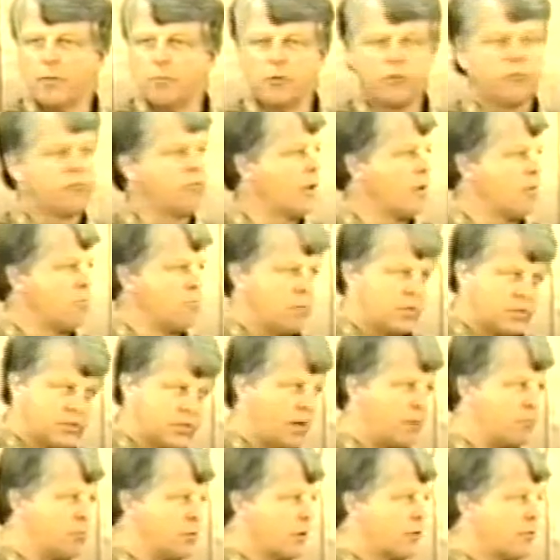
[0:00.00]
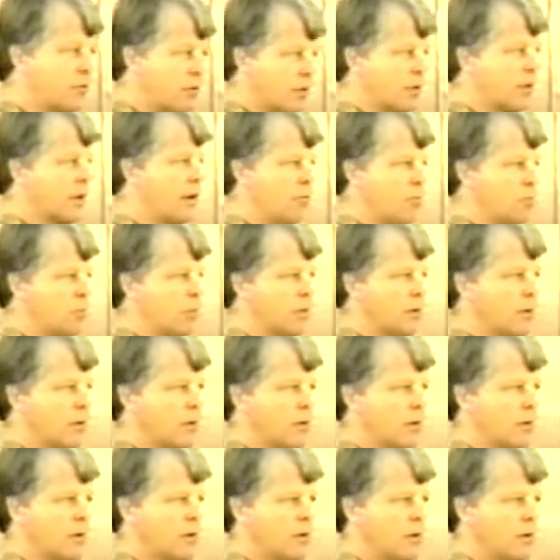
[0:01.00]
and say, be subject to the government
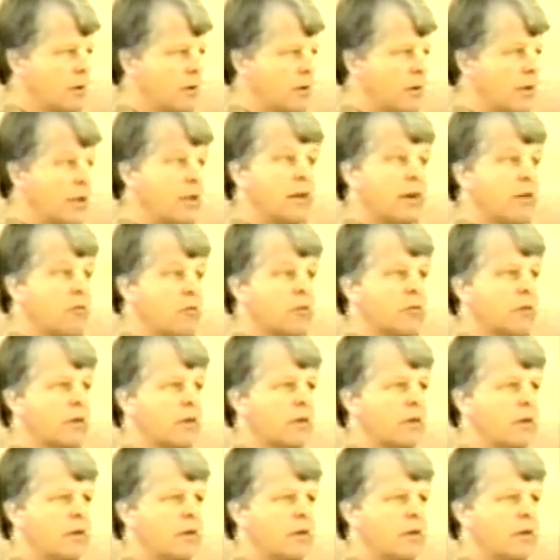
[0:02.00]
in everything.